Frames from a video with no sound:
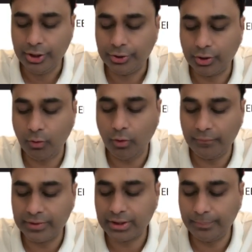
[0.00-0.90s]
you can
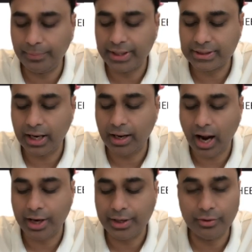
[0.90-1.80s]
always replace that
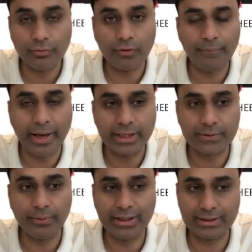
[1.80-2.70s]
under root of
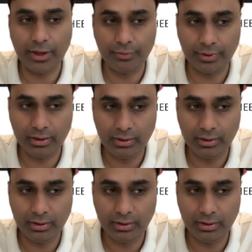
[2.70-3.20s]
-1 as iota.